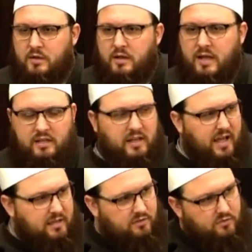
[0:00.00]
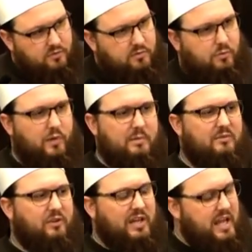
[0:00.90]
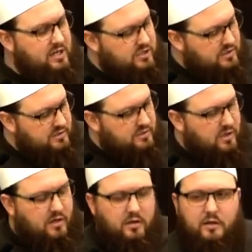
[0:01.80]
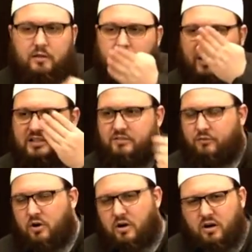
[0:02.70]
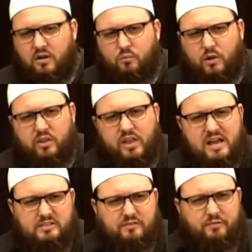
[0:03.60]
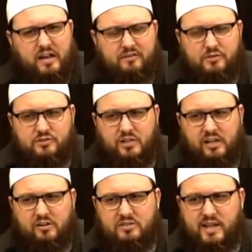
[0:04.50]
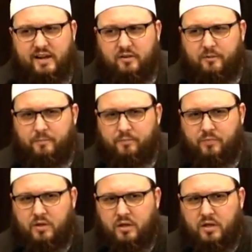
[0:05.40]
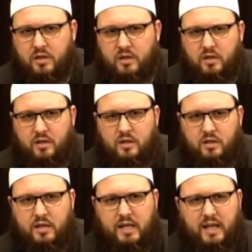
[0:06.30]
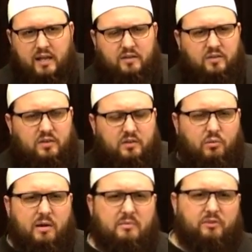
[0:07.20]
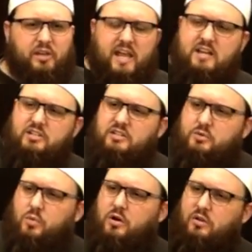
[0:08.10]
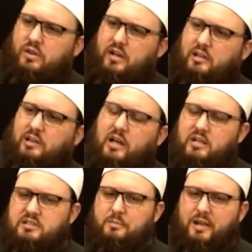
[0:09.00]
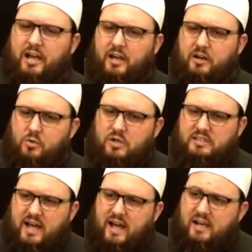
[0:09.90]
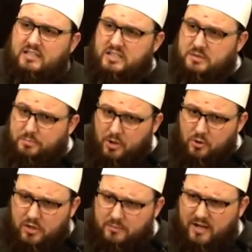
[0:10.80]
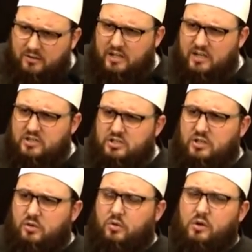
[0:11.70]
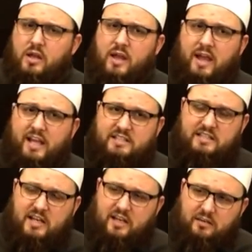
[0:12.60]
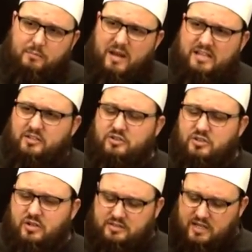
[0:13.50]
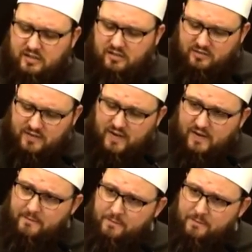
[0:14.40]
And yet, the ramifications are thus far 1,500 years later. And the ramifications were that Allah subhanahu wa ta'ala spoke about the issue and sent a messenger, sent uh,